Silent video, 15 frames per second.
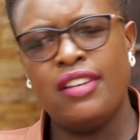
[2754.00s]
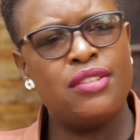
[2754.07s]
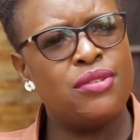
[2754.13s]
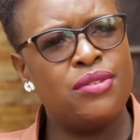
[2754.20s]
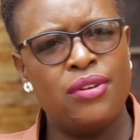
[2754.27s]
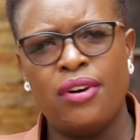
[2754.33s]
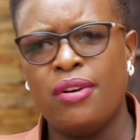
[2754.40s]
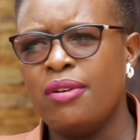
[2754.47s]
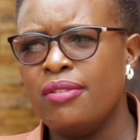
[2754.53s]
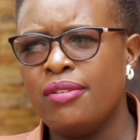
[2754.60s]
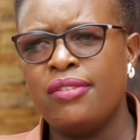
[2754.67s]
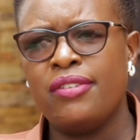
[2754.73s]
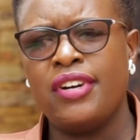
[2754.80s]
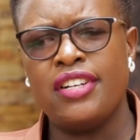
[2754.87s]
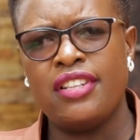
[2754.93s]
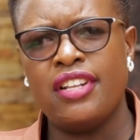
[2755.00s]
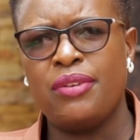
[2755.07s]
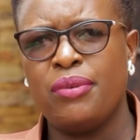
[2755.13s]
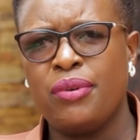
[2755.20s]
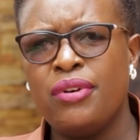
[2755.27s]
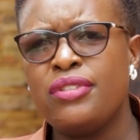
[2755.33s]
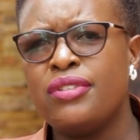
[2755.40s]
There's no right that
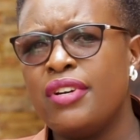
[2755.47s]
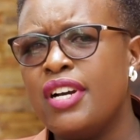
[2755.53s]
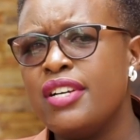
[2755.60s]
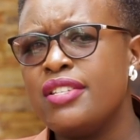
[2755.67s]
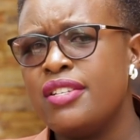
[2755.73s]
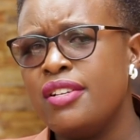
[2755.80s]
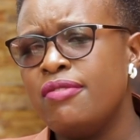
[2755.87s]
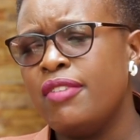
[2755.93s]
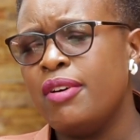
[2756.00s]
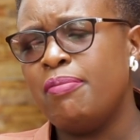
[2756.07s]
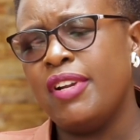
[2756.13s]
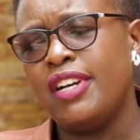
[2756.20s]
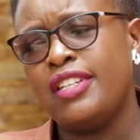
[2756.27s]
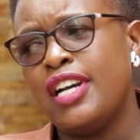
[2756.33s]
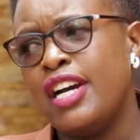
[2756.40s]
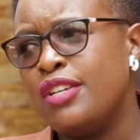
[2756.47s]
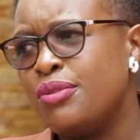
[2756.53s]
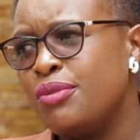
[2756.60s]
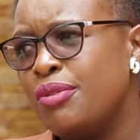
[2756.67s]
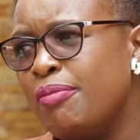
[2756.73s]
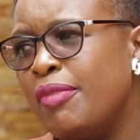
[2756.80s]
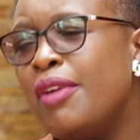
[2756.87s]
we got on a silver platter
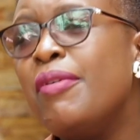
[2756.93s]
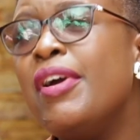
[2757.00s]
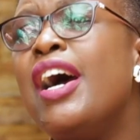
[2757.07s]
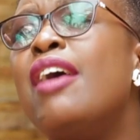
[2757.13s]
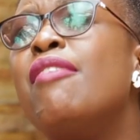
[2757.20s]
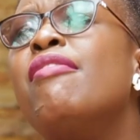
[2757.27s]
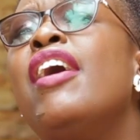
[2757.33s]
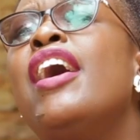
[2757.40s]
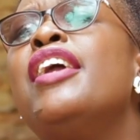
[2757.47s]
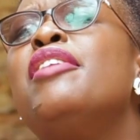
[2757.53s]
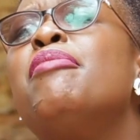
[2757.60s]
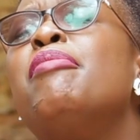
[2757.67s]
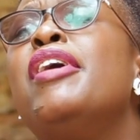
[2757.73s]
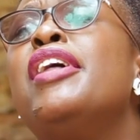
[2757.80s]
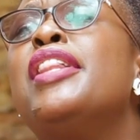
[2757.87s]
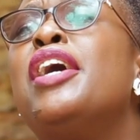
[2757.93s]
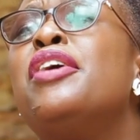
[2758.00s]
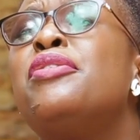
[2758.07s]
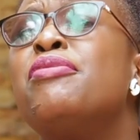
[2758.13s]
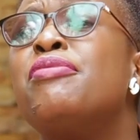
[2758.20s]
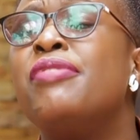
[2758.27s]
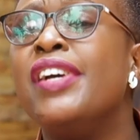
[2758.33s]
as women. We have had
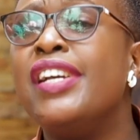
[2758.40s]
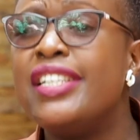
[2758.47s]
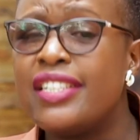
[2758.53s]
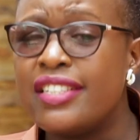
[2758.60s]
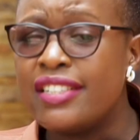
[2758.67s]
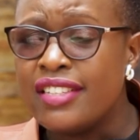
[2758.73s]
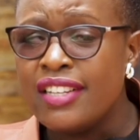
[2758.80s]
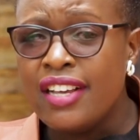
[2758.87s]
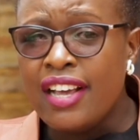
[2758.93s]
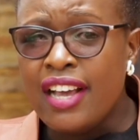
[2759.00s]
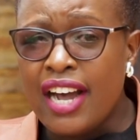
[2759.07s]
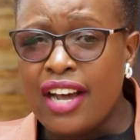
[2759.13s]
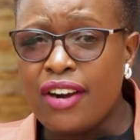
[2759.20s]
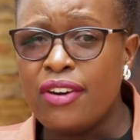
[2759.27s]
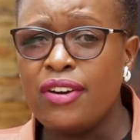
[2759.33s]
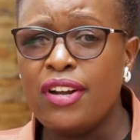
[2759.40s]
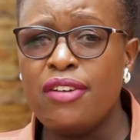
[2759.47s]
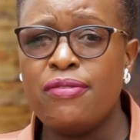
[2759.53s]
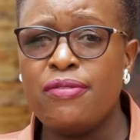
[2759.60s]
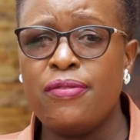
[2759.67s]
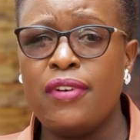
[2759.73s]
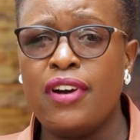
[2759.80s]
to fight. I don't know
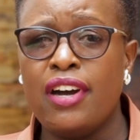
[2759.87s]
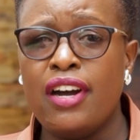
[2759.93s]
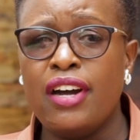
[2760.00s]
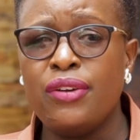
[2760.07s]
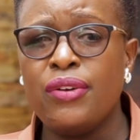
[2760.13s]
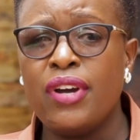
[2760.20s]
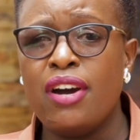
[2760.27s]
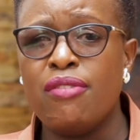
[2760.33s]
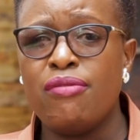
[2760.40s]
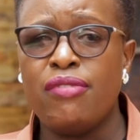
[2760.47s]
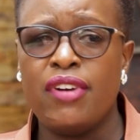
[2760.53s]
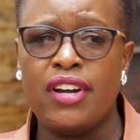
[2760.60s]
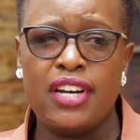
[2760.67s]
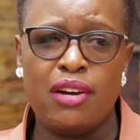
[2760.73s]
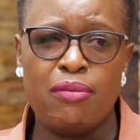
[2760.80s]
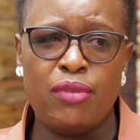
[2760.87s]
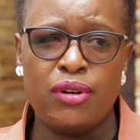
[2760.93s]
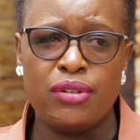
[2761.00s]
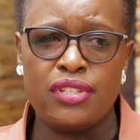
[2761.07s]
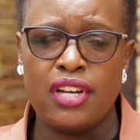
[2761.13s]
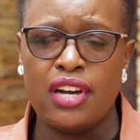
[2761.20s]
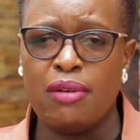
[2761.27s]
if you have heard
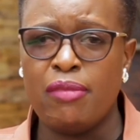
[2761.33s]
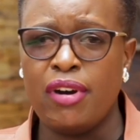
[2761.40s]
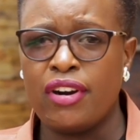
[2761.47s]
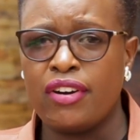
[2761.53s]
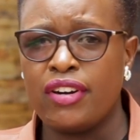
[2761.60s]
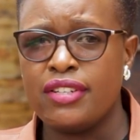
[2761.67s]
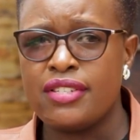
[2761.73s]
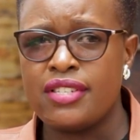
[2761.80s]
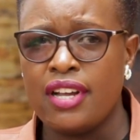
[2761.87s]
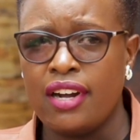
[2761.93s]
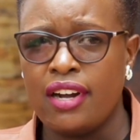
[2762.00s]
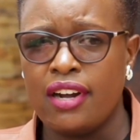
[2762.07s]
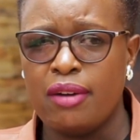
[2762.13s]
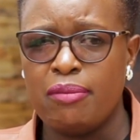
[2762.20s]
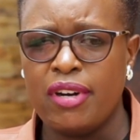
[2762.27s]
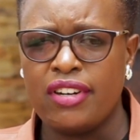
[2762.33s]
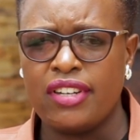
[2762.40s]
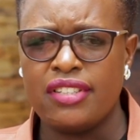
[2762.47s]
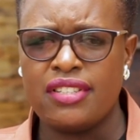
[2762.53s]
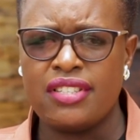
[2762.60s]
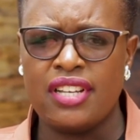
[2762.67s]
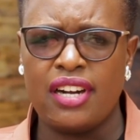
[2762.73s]
about Margaret Sanger.
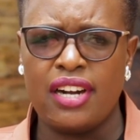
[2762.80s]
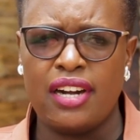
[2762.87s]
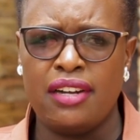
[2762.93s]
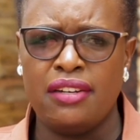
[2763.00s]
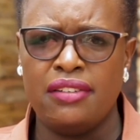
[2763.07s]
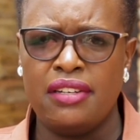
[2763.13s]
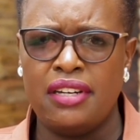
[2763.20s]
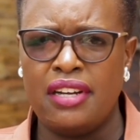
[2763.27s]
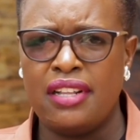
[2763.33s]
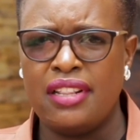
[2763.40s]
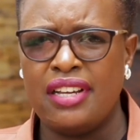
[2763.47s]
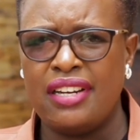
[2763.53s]
Margaret Sanger in the